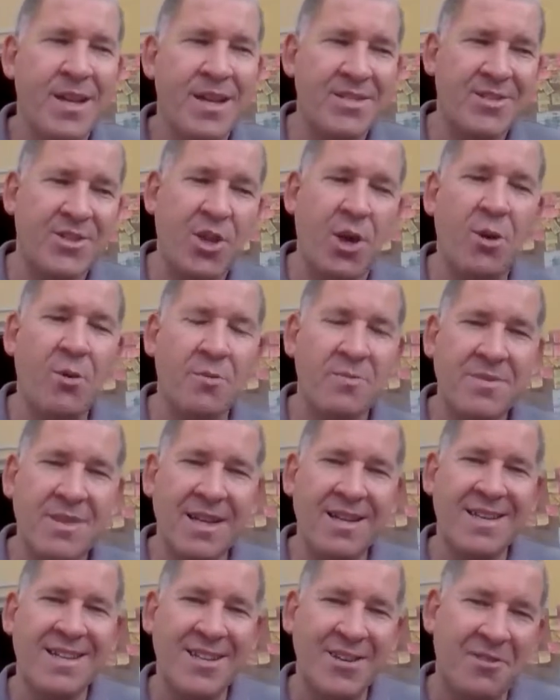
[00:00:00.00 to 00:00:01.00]
And so
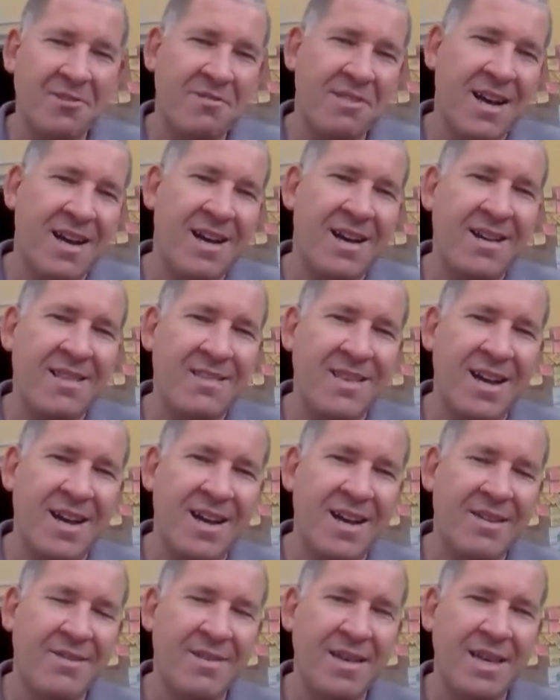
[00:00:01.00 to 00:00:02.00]

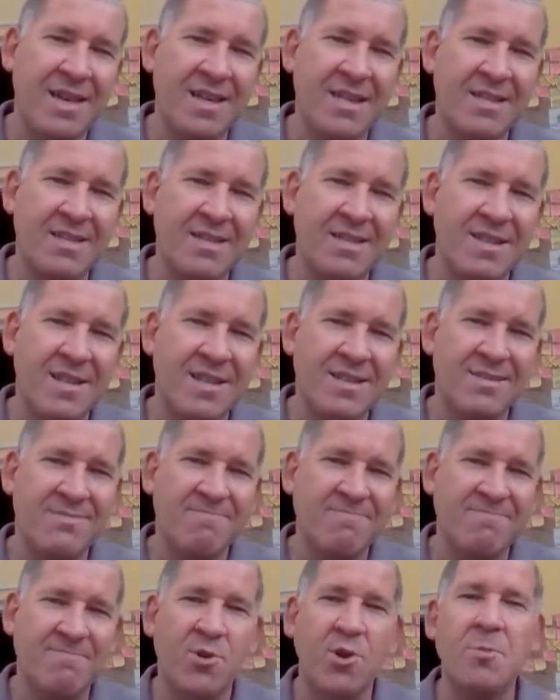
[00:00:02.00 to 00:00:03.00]
that I think is
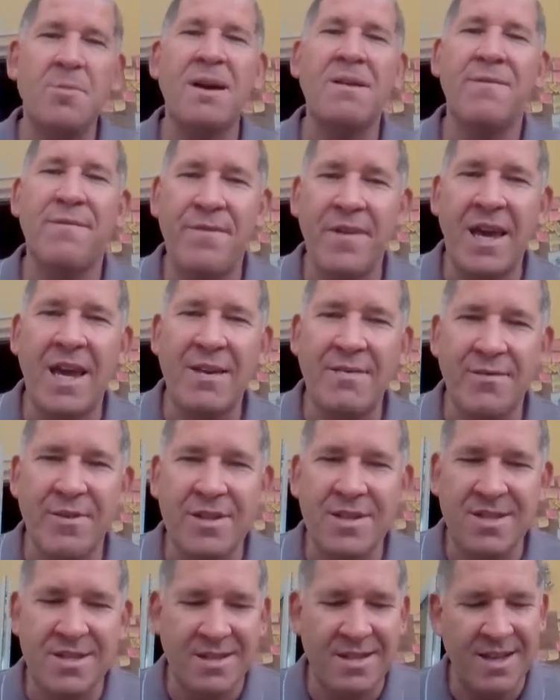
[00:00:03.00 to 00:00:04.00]
one of my
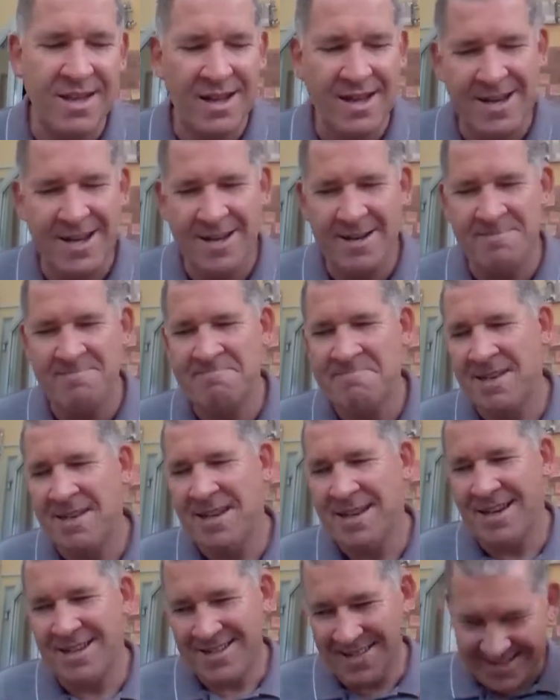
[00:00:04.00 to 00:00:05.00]
favourites. As
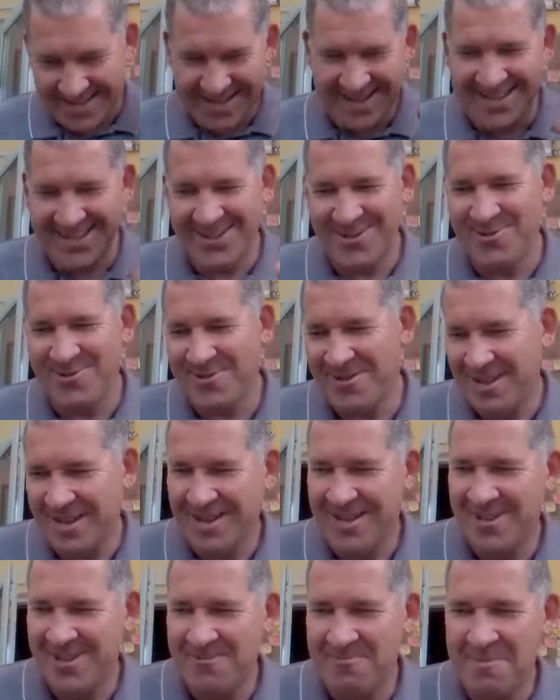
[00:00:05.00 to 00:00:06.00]
I said,
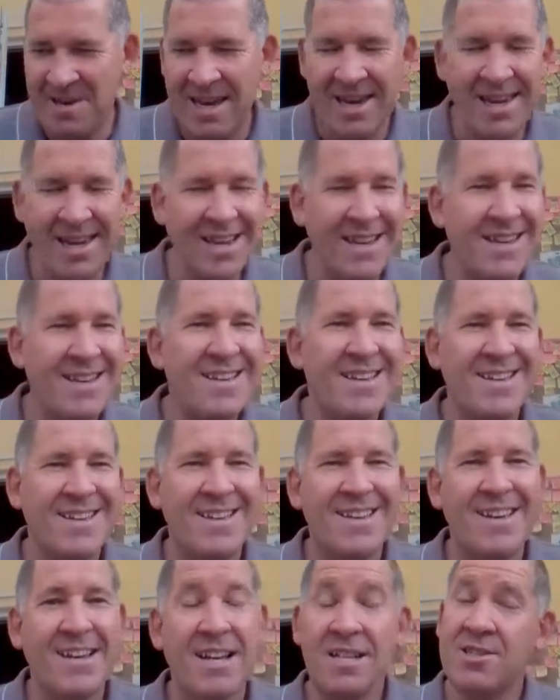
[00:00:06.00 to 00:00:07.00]
you may
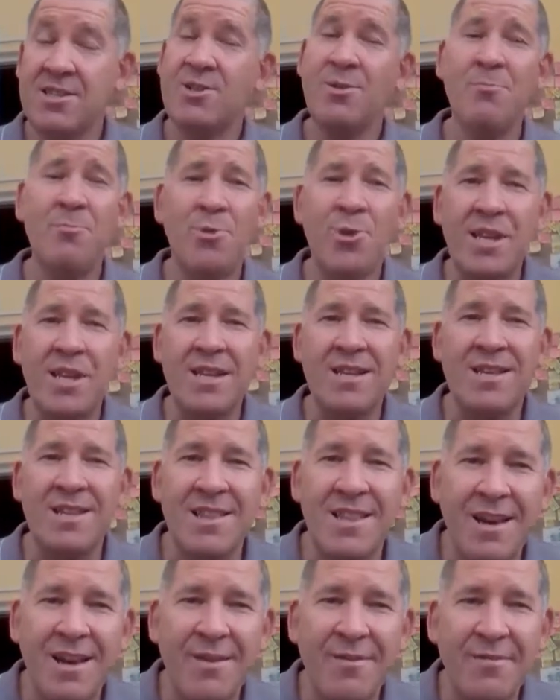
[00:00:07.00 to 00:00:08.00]
at some point in
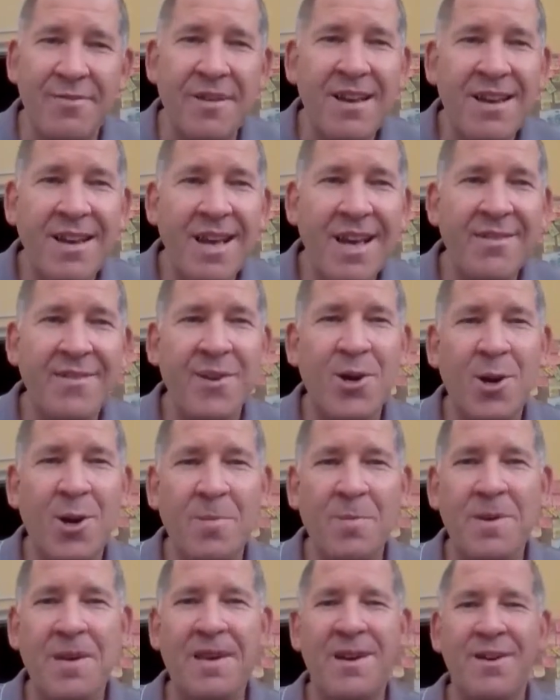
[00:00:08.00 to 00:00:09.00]
your life have a
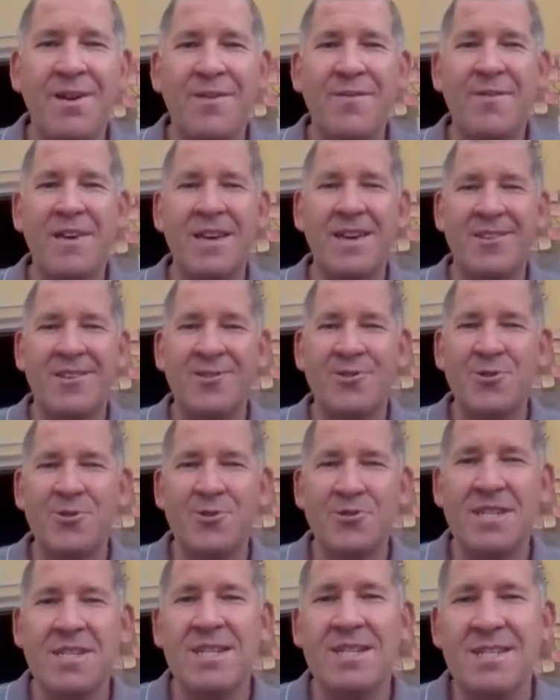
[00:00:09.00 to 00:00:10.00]
copy of it on
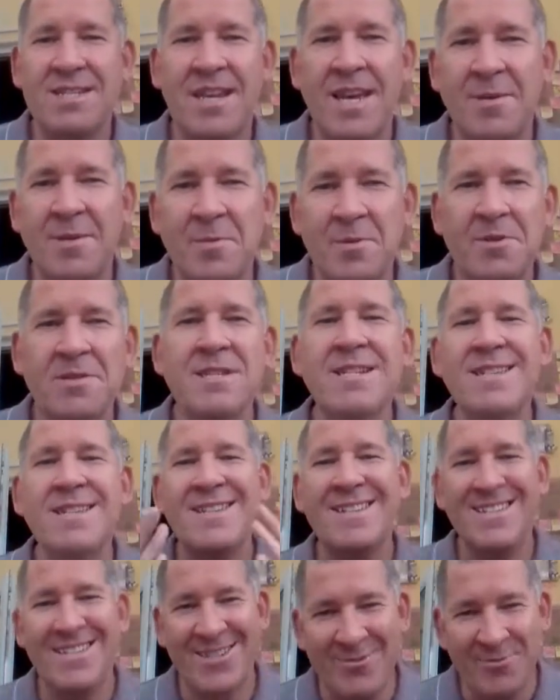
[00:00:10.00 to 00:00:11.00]
your dinner table
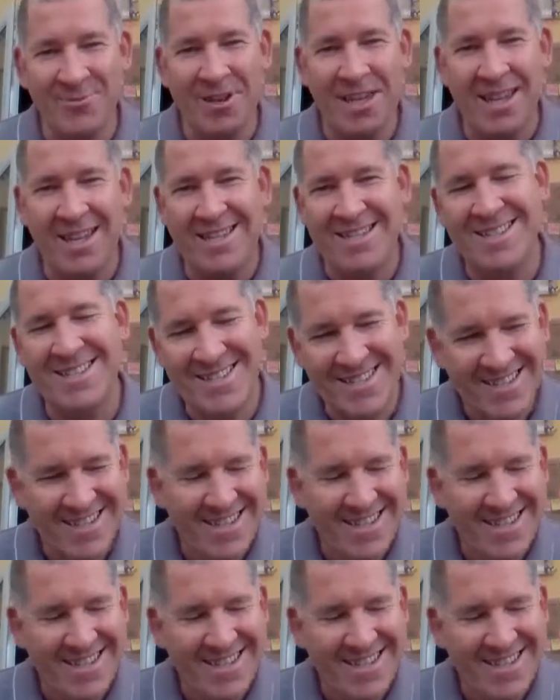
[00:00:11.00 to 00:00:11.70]
to read.